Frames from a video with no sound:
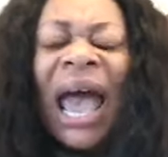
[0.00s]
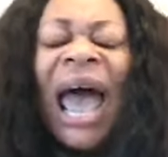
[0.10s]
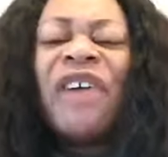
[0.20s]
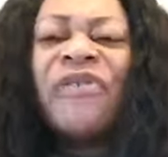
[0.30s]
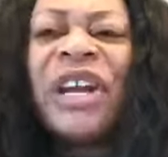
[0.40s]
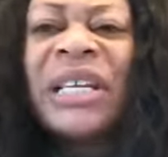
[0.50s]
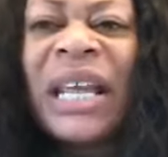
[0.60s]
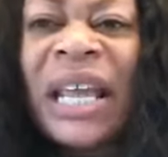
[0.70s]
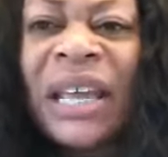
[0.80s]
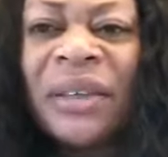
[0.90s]
every
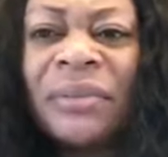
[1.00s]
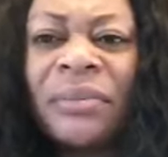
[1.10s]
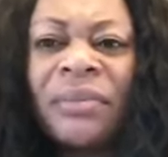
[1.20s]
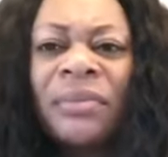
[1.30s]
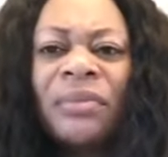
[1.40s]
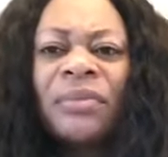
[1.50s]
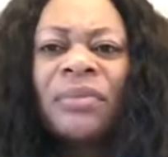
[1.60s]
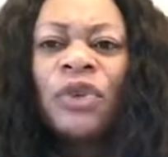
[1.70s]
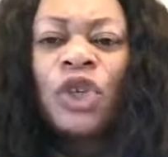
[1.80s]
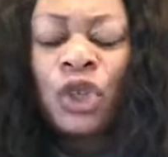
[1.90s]
knee
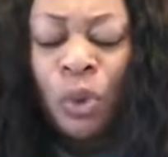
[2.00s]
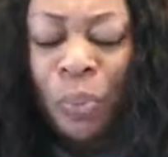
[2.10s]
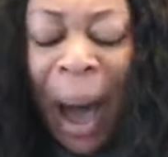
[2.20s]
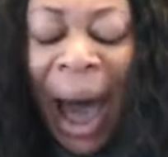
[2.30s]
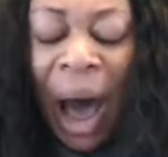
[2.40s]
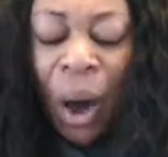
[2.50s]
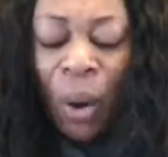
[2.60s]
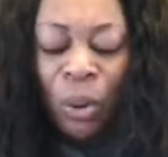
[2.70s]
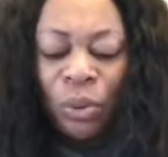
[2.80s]
should bow.